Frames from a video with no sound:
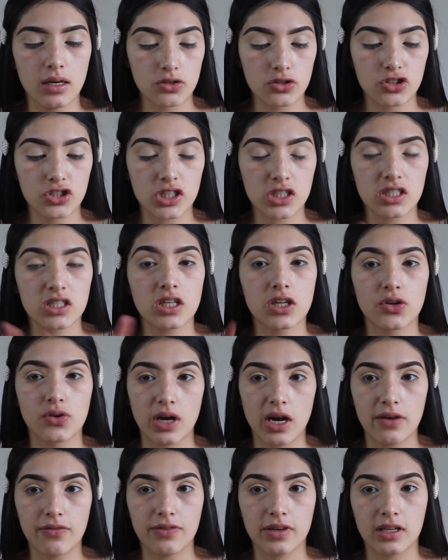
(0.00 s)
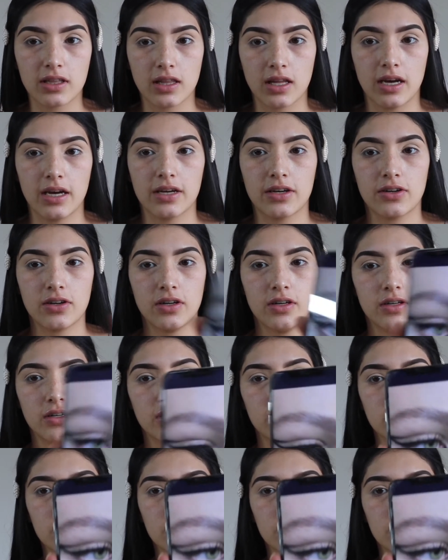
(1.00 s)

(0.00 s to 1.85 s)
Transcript: So it's just a graphic liner.